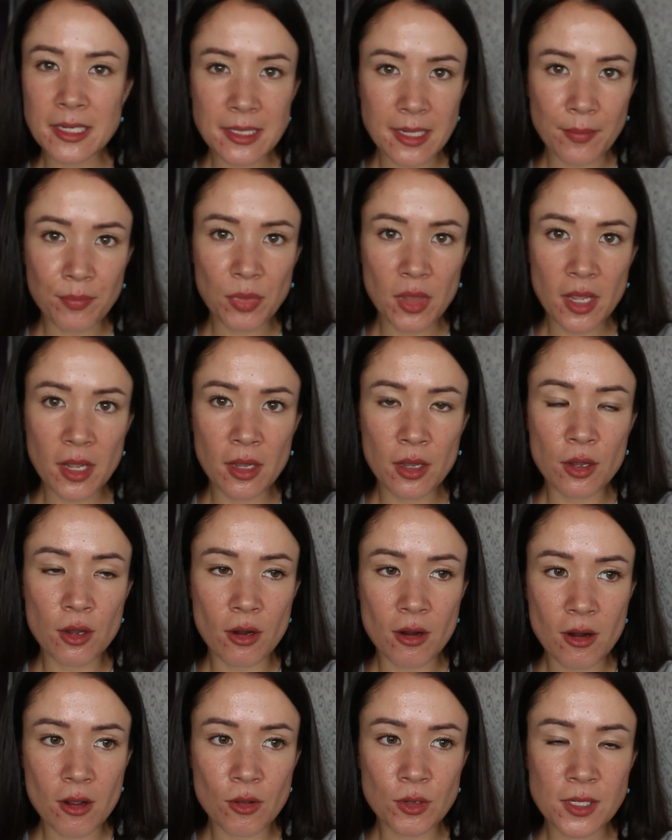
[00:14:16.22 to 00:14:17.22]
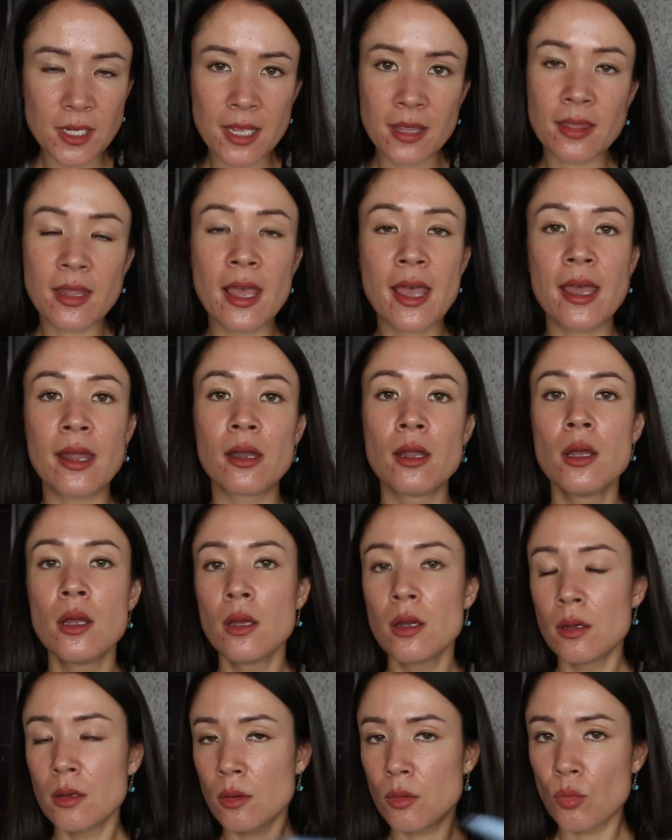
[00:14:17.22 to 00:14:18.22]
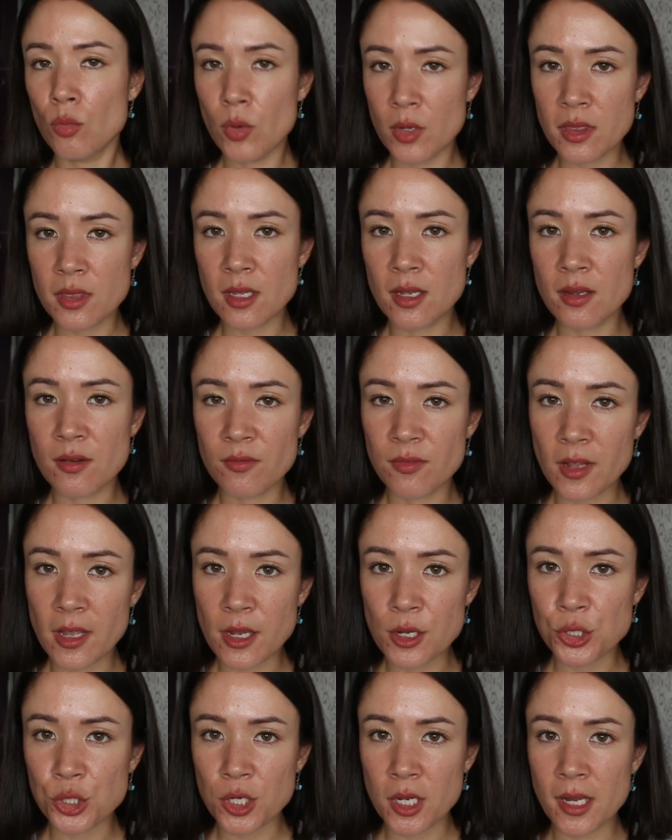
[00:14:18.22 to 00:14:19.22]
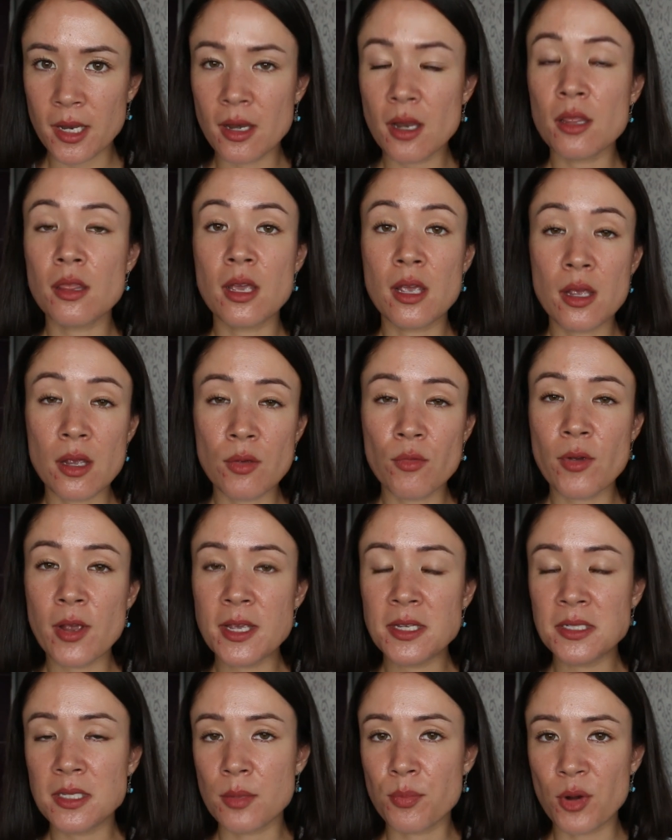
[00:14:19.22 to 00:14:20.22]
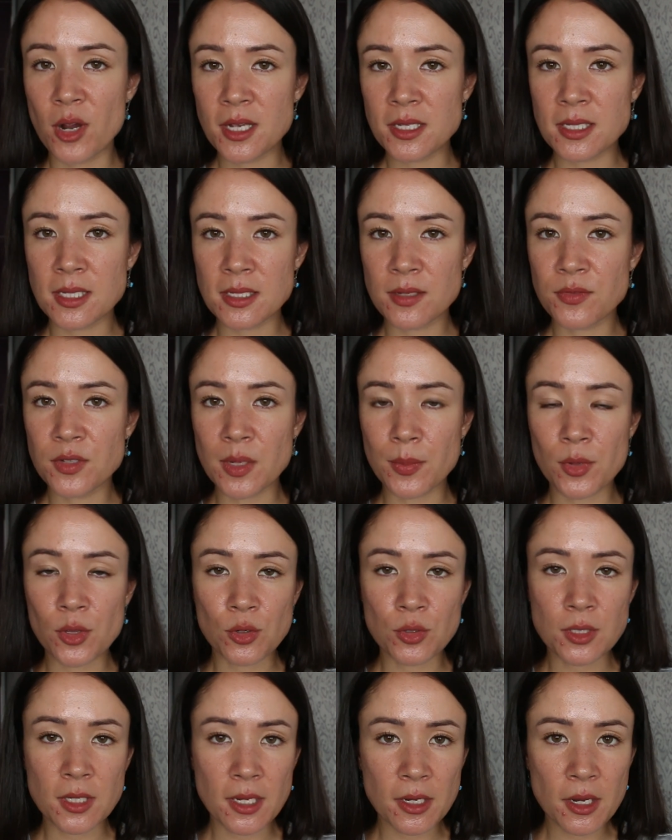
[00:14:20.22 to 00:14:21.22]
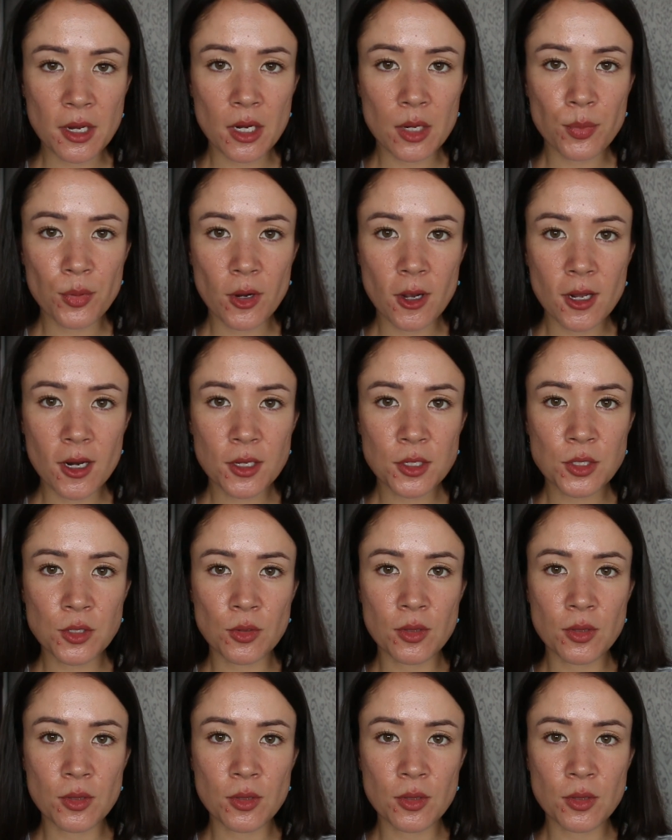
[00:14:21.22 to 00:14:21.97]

something euros, and then with the inflation they raised the prices of some of their skincare products.